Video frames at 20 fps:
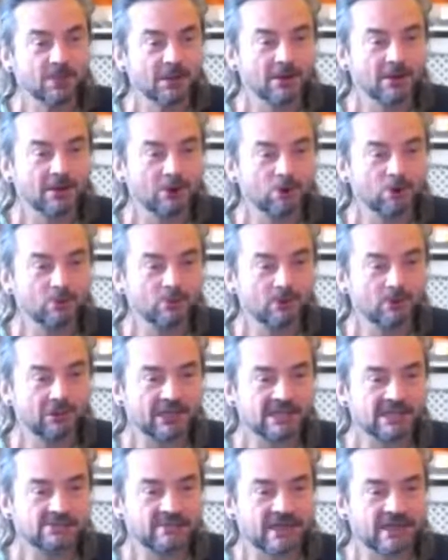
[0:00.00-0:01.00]
Whole body
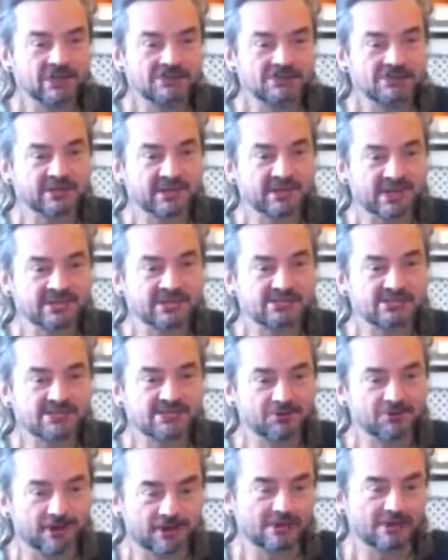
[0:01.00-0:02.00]
expansion connected to
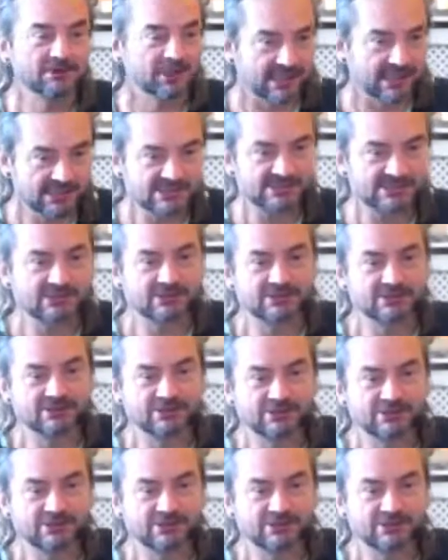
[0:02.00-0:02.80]
ground. Yes, good.